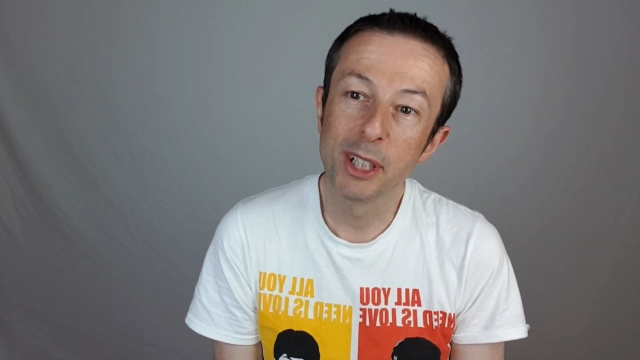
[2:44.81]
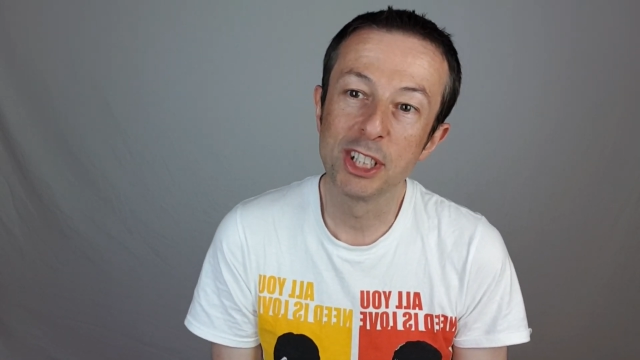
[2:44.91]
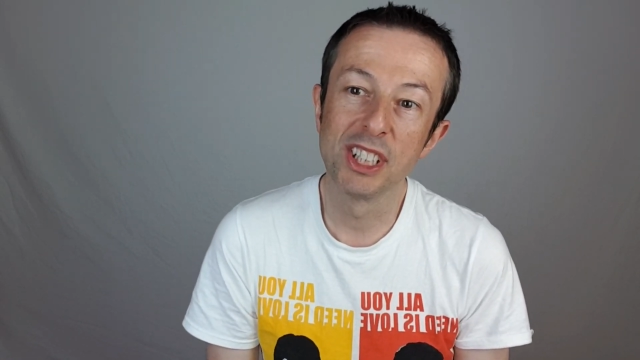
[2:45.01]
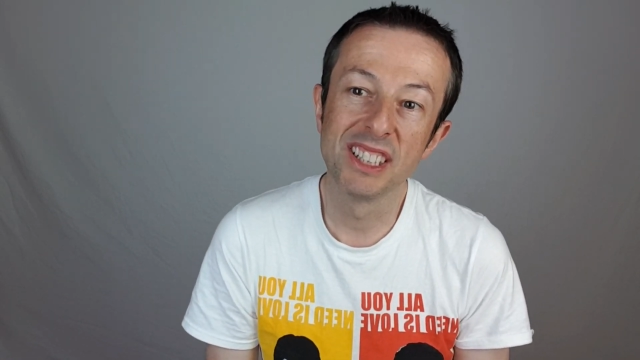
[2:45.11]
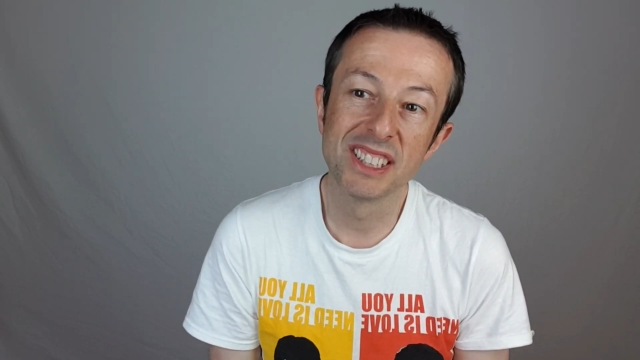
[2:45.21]

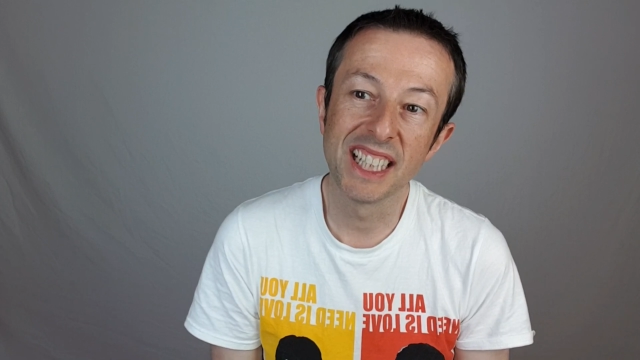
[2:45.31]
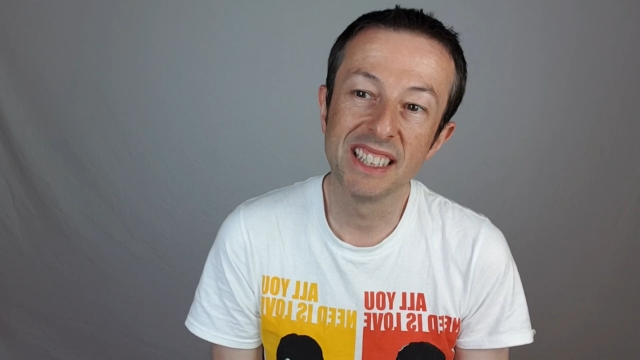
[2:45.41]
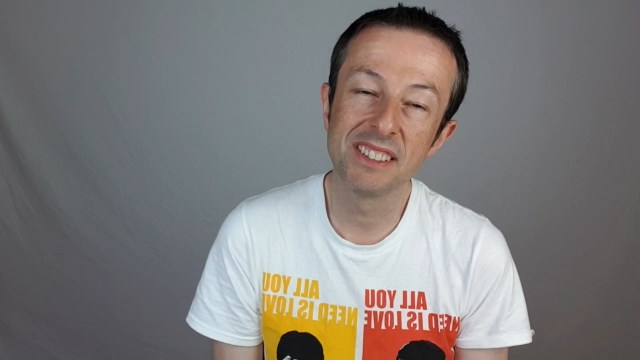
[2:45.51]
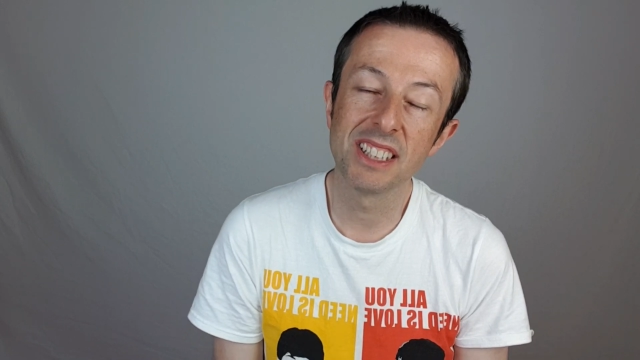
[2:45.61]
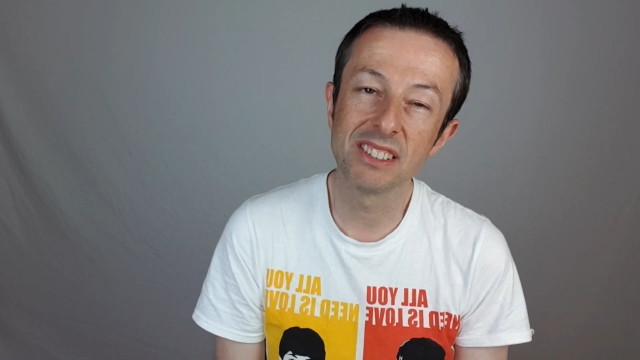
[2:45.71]
which is
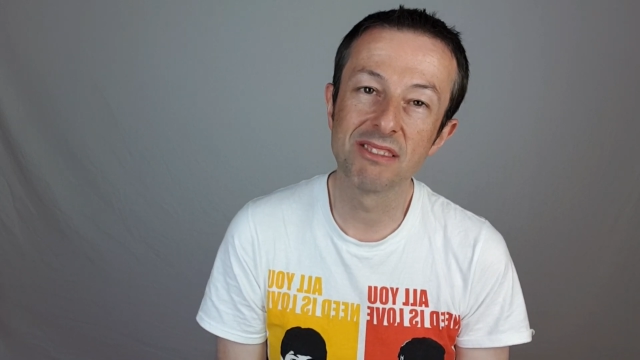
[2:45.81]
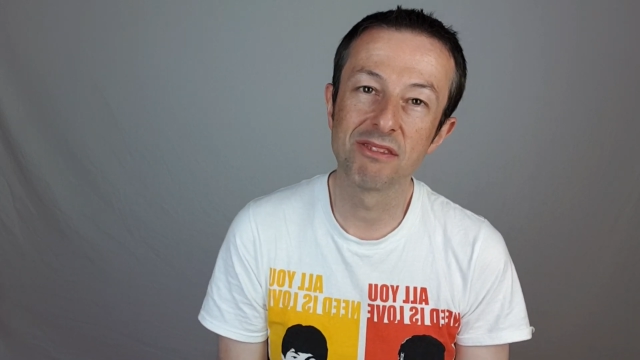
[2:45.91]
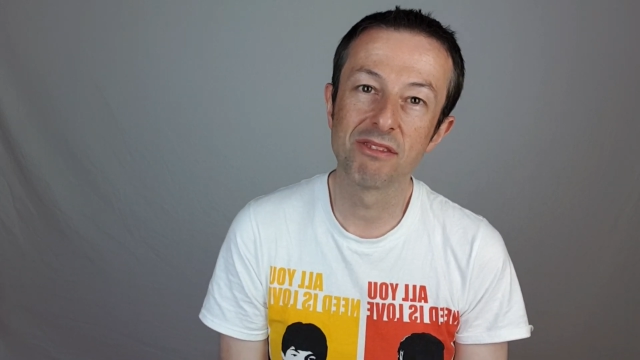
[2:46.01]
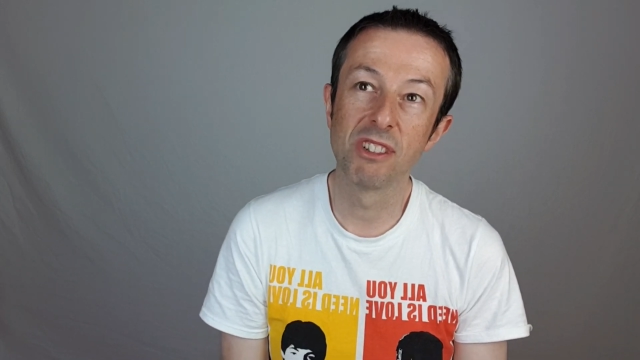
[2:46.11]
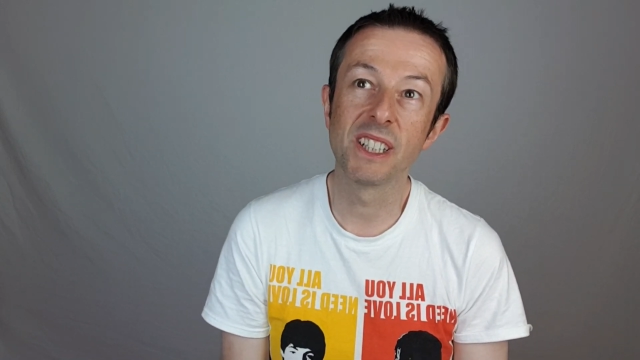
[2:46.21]
it
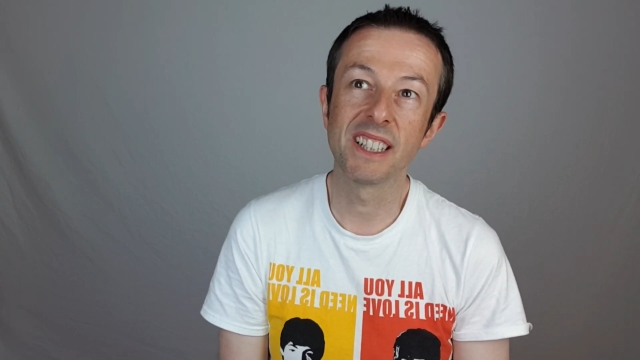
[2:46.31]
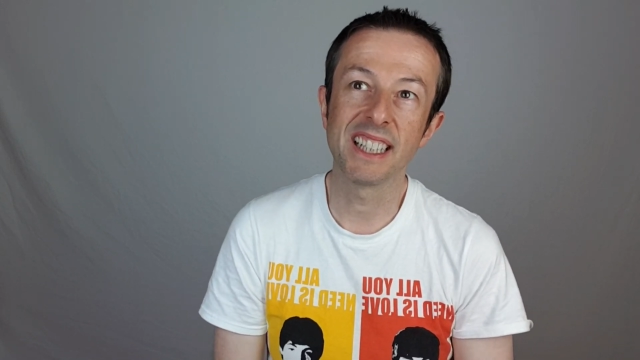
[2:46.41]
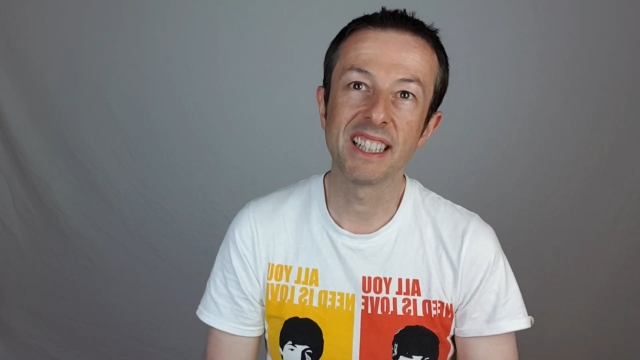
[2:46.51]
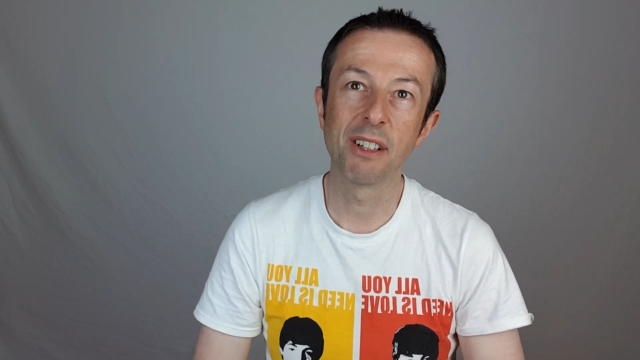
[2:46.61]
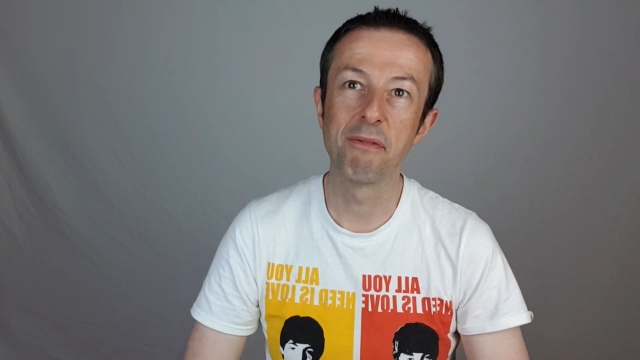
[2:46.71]
doesn't
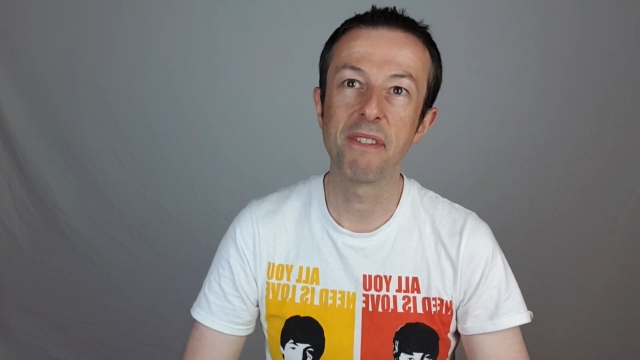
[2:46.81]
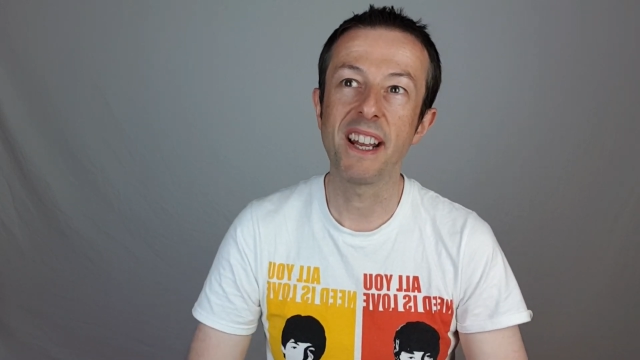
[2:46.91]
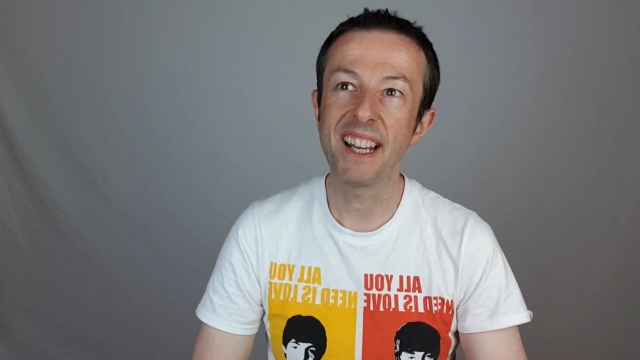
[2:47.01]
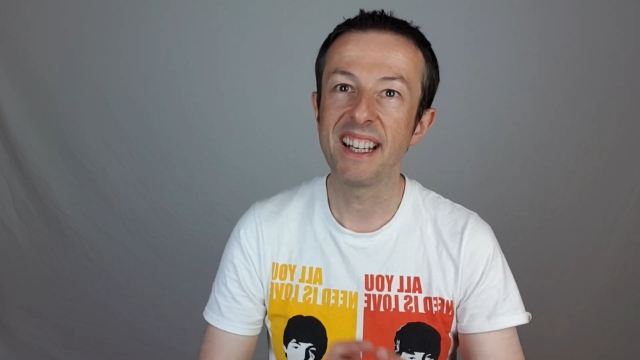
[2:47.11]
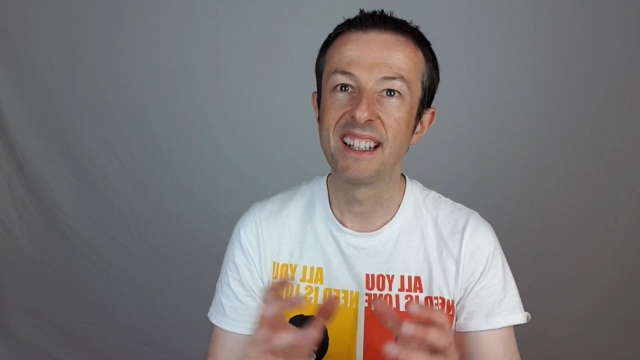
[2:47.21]
really
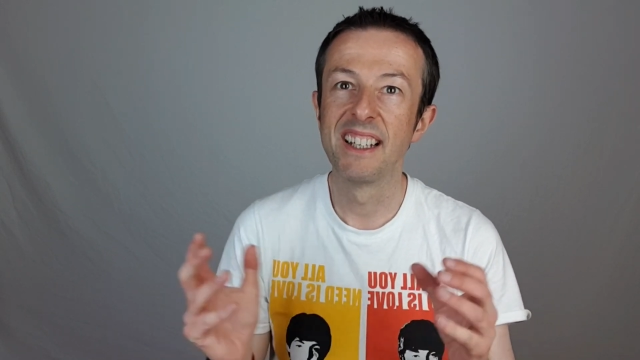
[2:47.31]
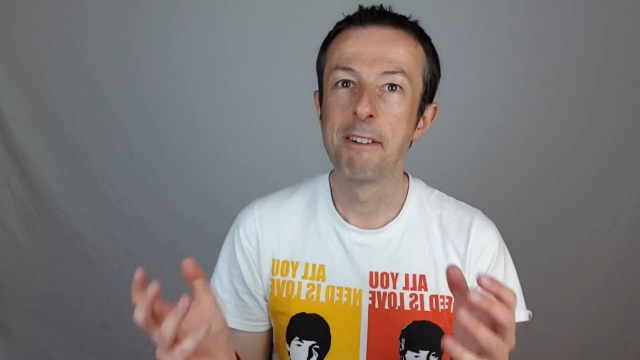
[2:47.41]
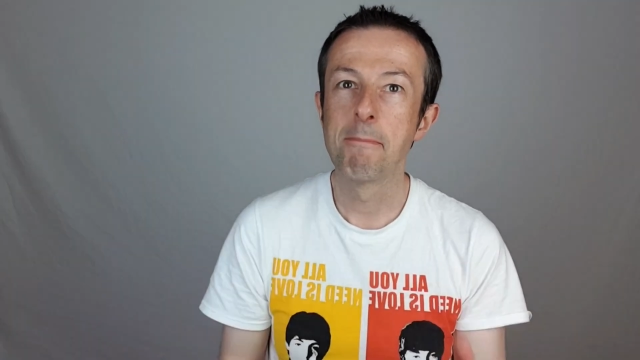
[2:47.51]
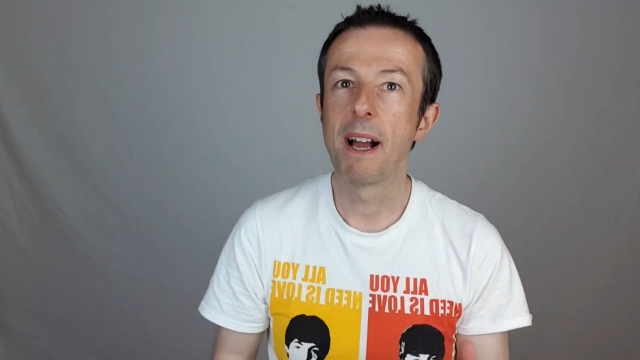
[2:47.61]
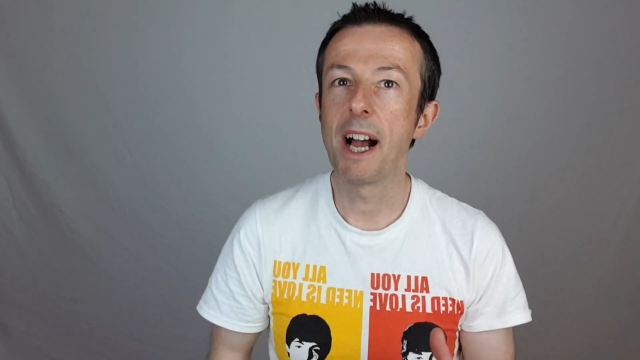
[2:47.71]
convey
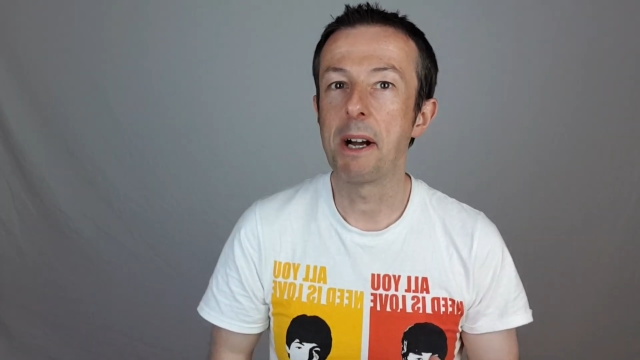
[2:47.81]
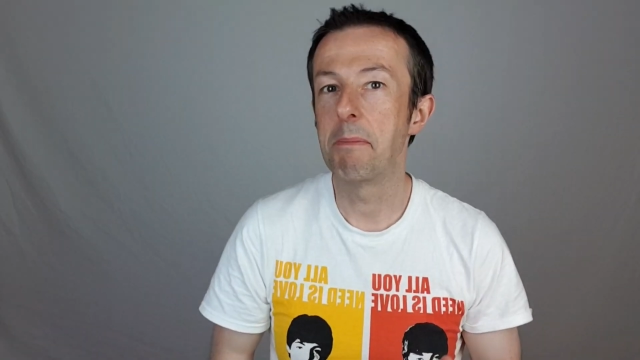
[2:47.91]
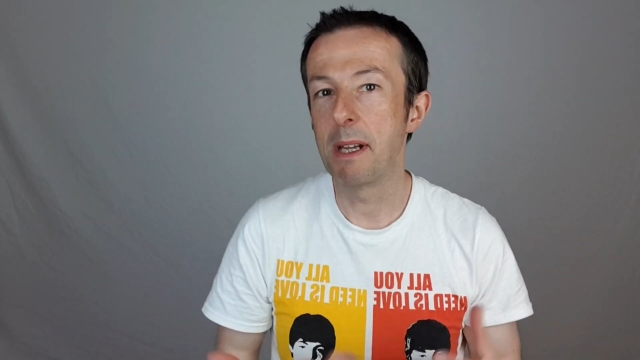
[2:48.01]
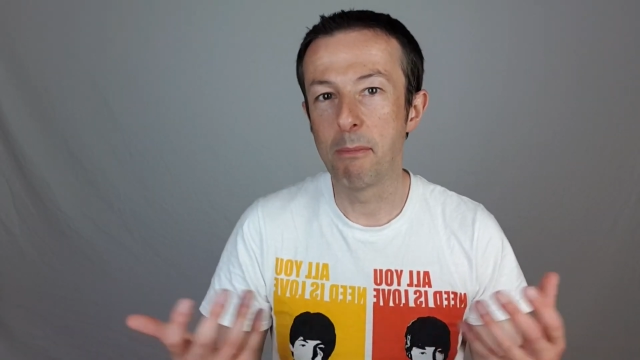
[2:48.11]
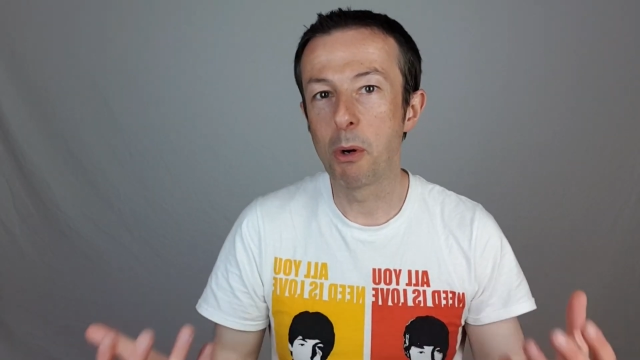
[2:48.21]

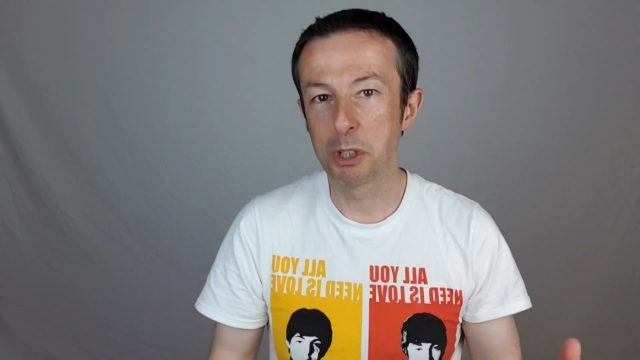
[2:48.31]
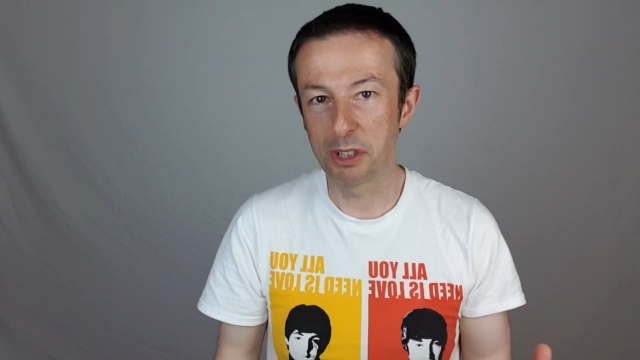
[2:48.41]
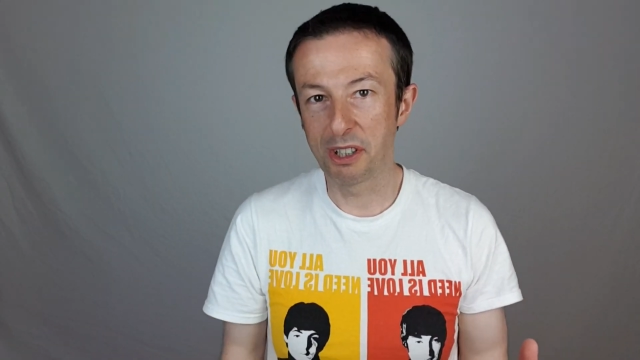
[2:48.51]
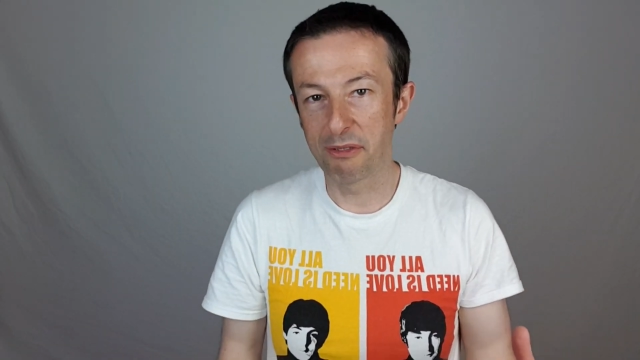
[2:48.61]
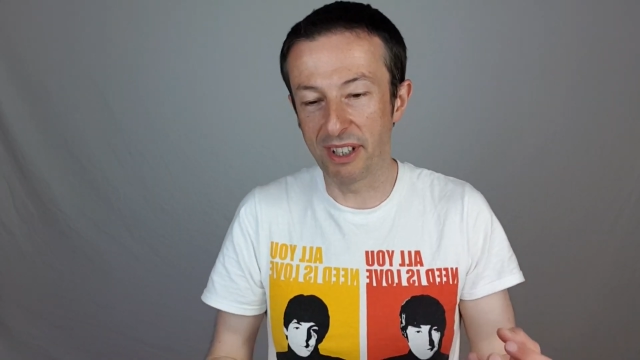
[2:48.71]
um,
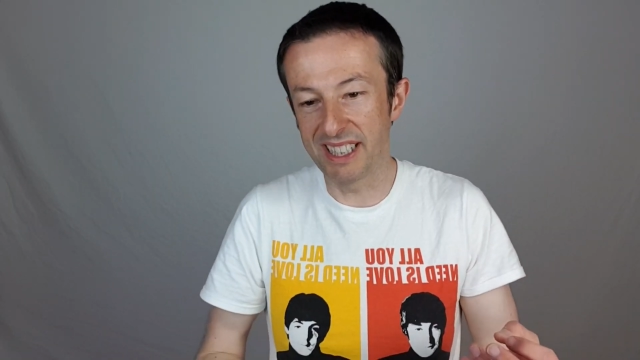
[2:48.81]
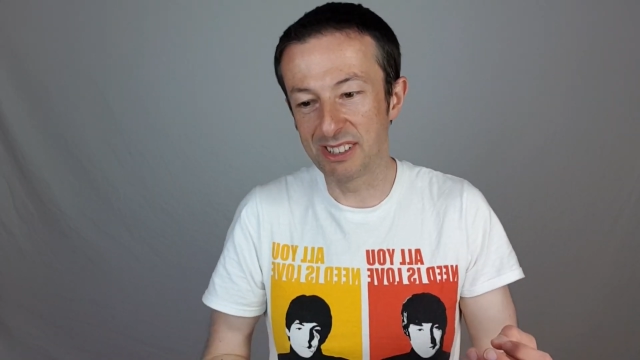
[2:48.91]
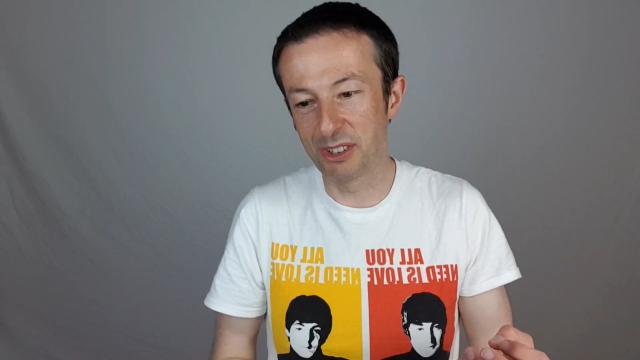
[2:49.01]
emotion, right?